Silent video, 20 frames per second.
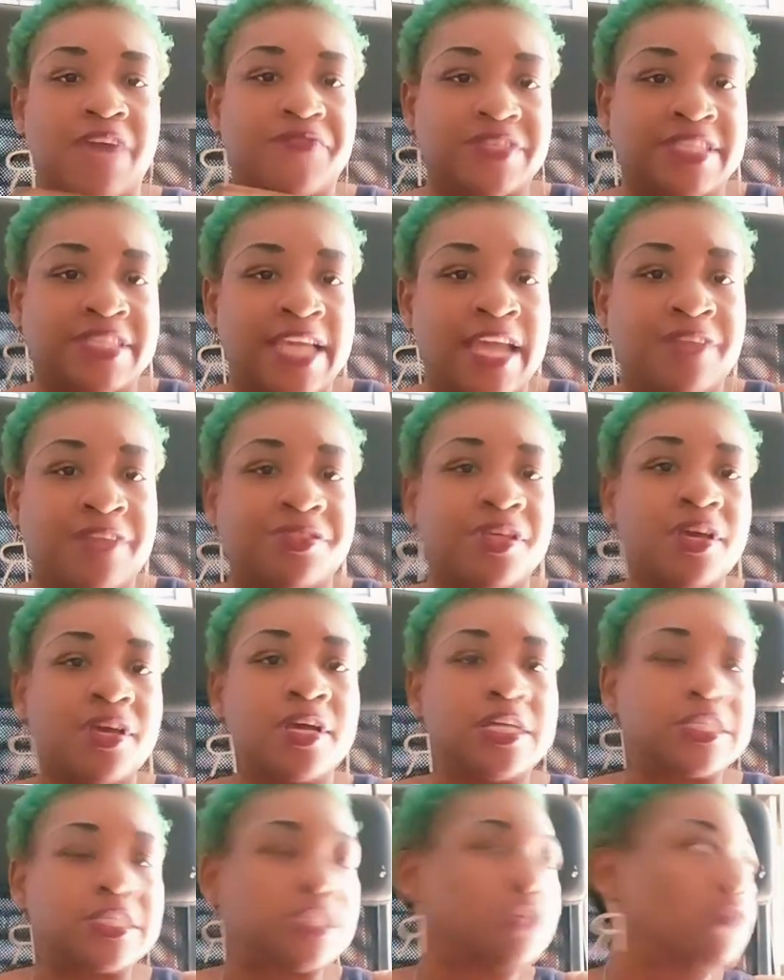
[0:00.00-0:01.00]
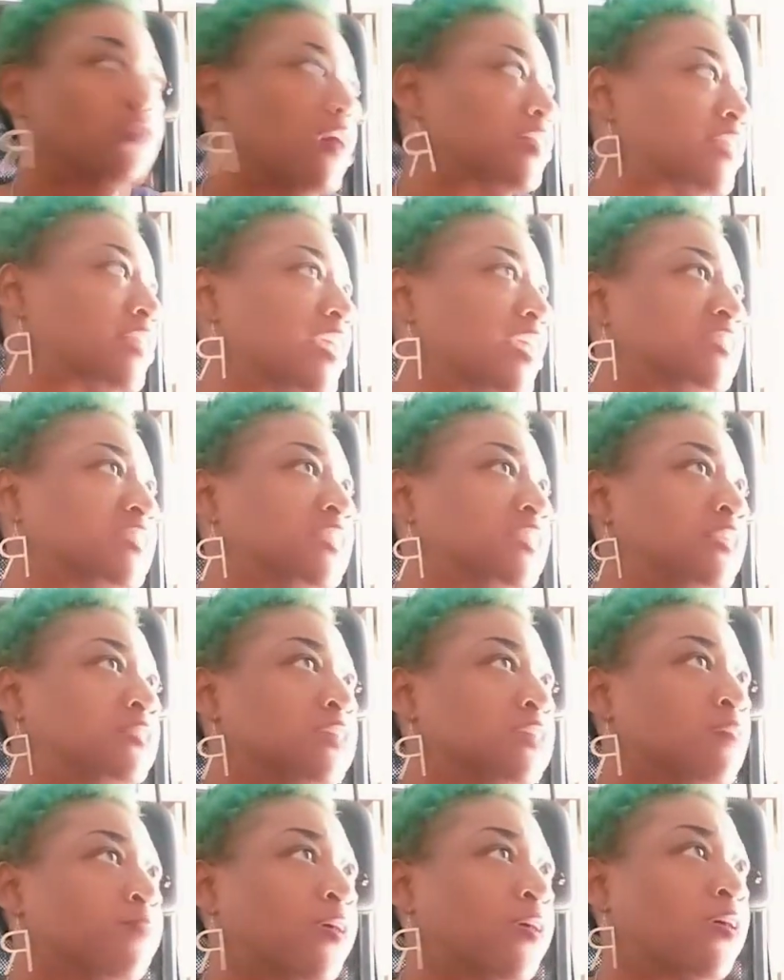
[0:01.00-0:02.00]
17th to I think it's
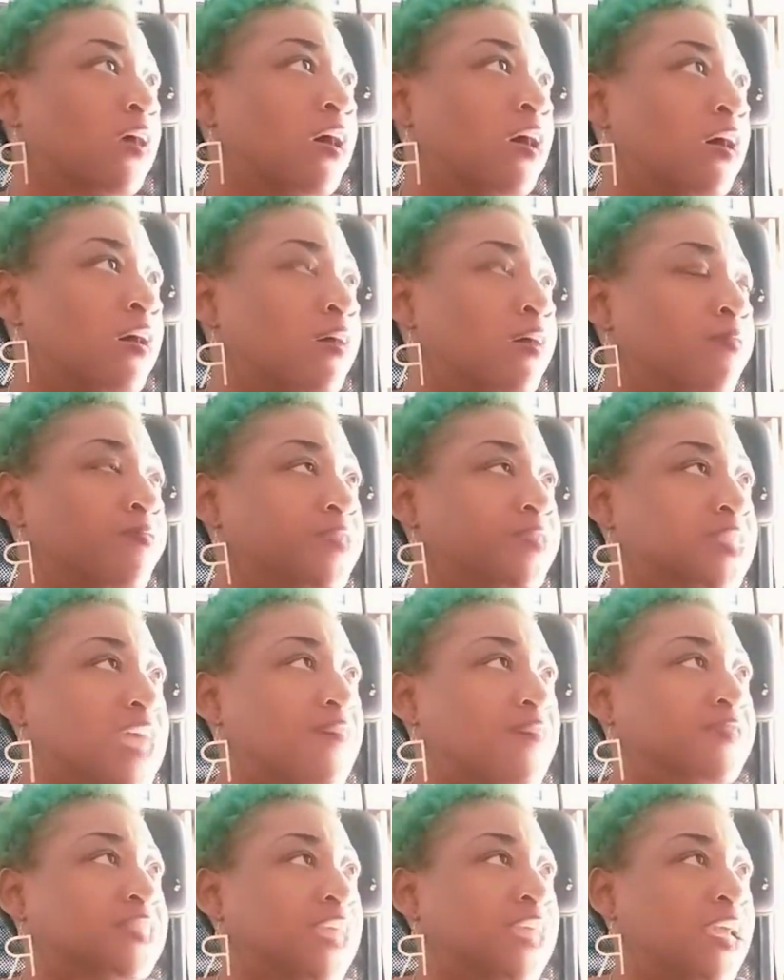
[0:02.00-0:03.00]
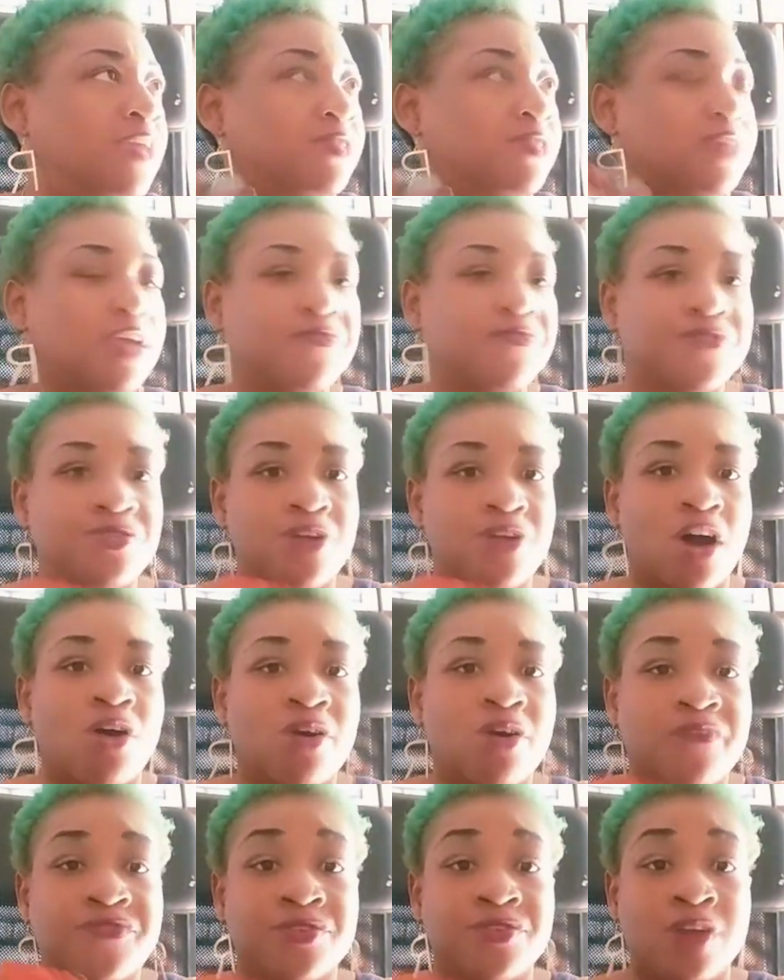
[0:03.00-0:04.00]
December um 17th. If you
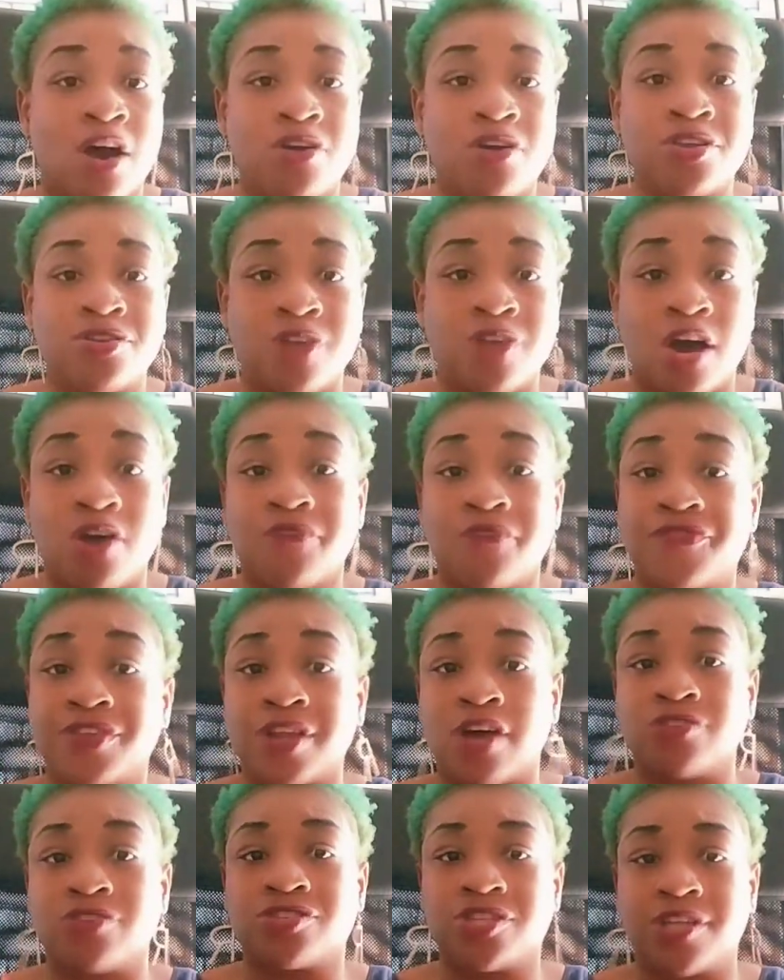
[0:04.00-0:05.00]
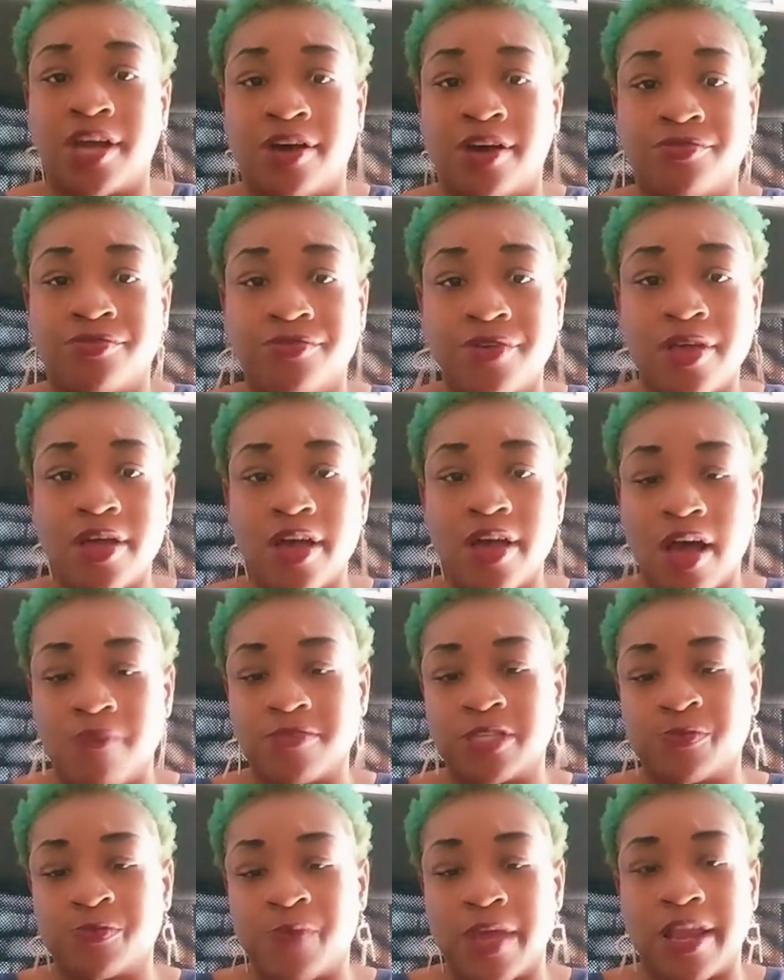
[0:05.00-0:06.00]
know, if you know, you know. If you don't, you don't.
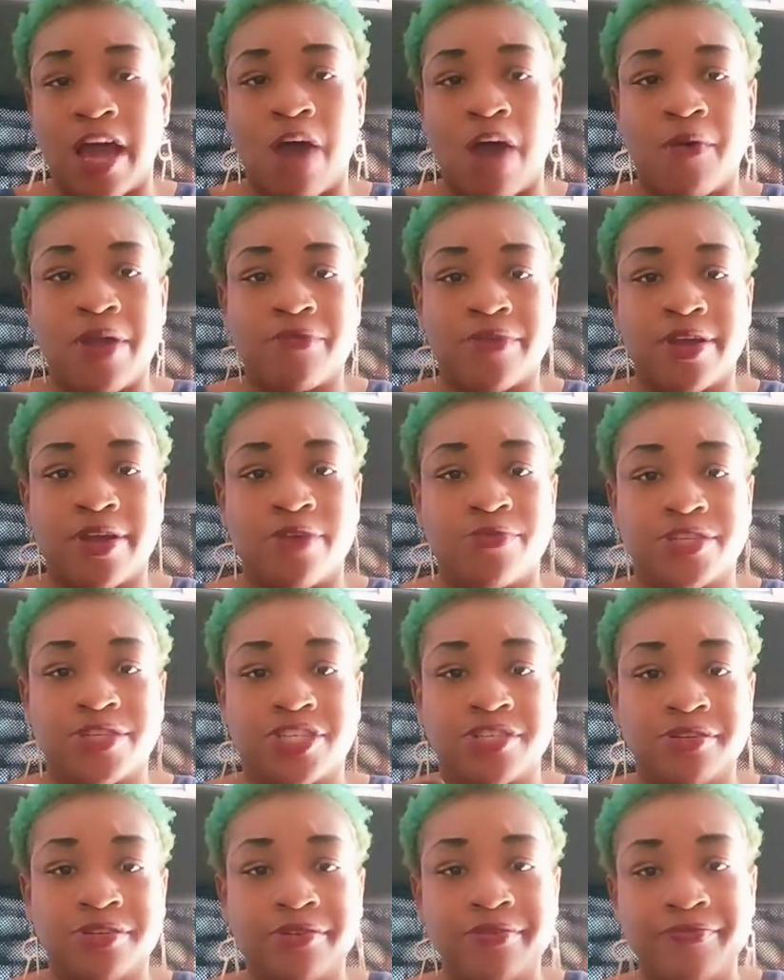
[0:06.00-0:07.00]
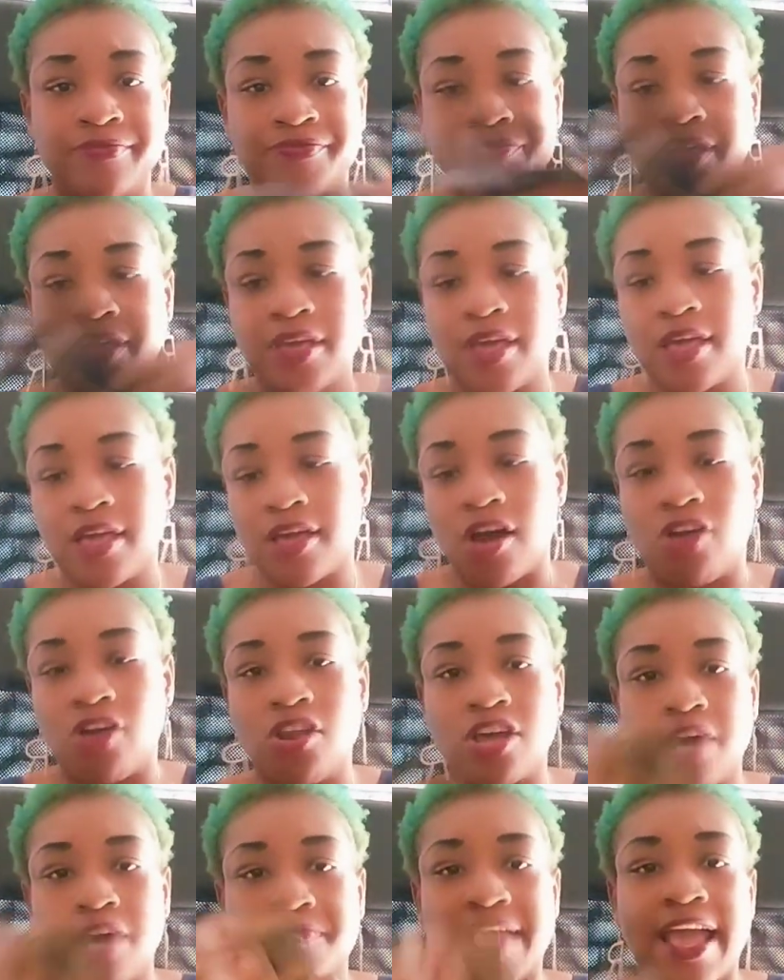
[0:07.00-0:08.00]
I'm just being always real with you. Go
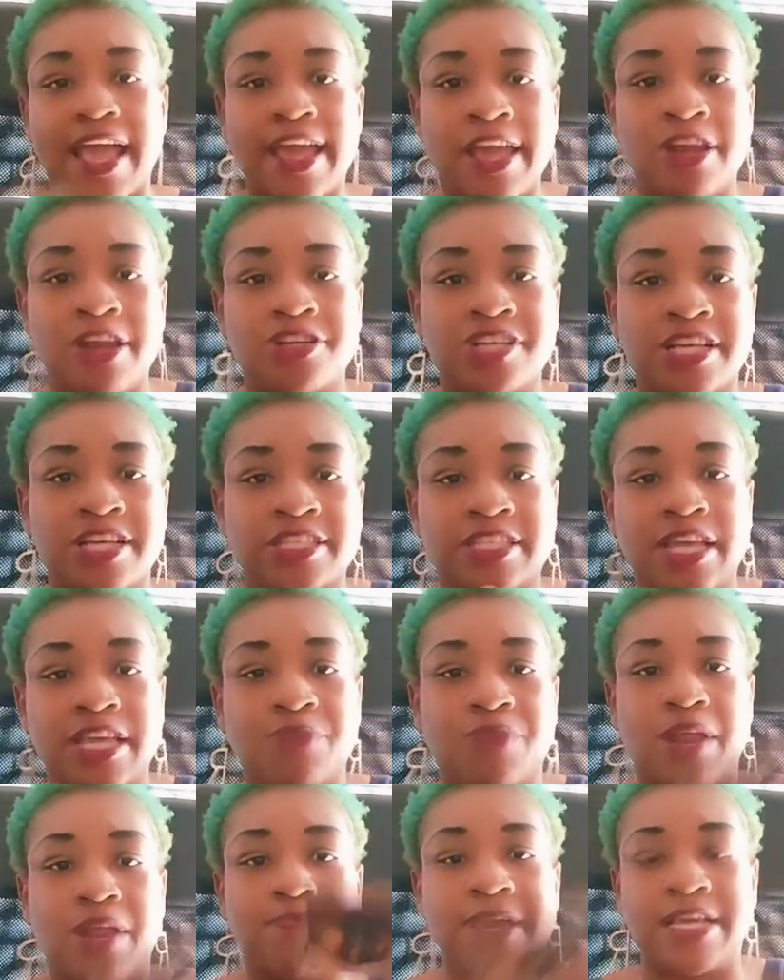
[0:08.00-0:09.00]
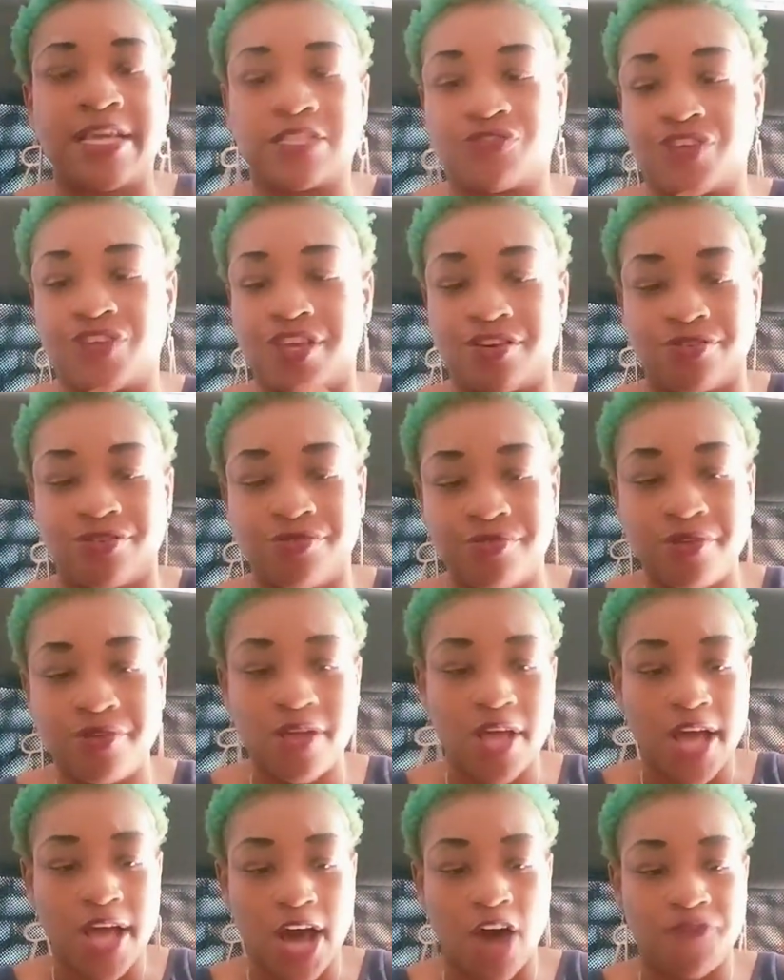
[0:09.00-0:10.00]
look up that energy and see what it means for
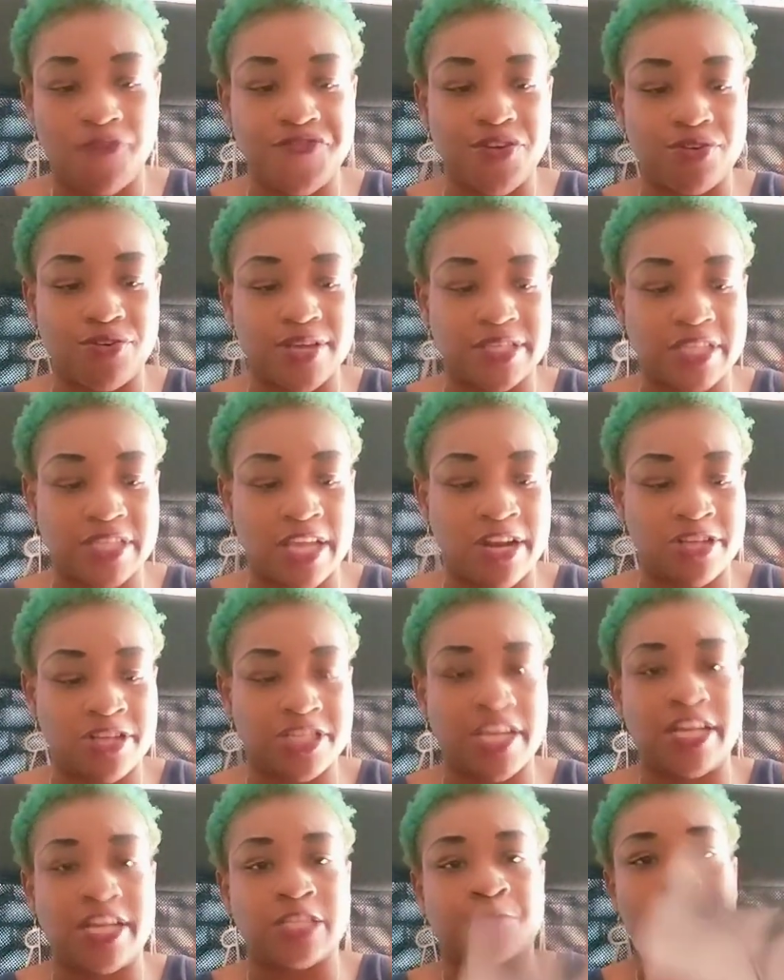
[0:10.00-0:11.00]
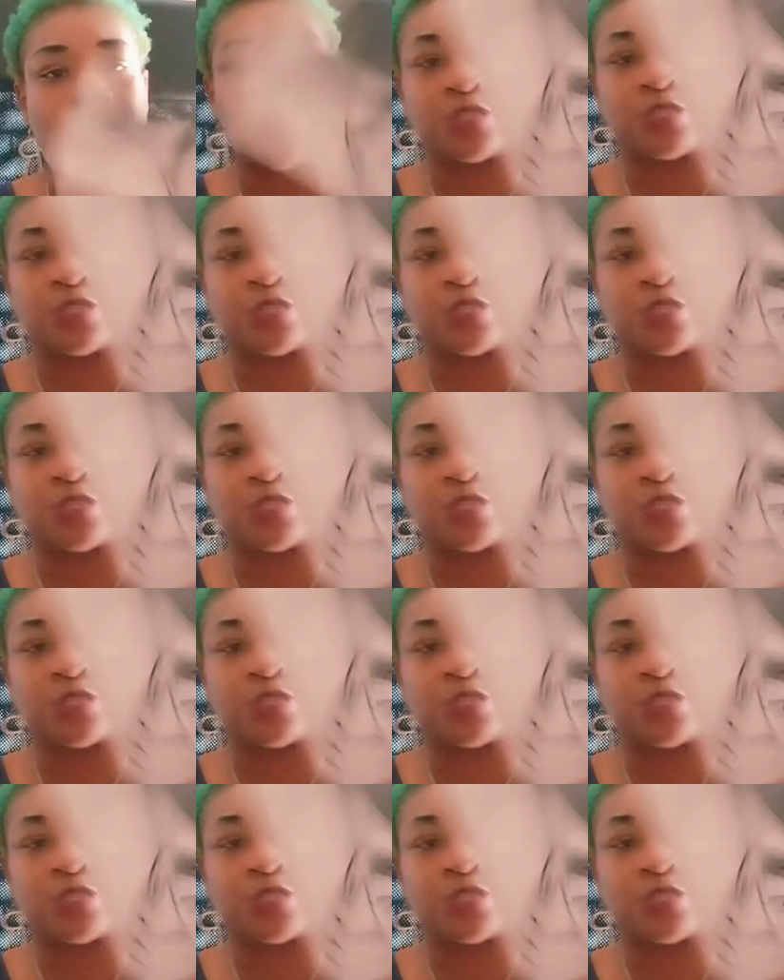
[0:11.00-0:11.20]
you. Ophiuchus energy. This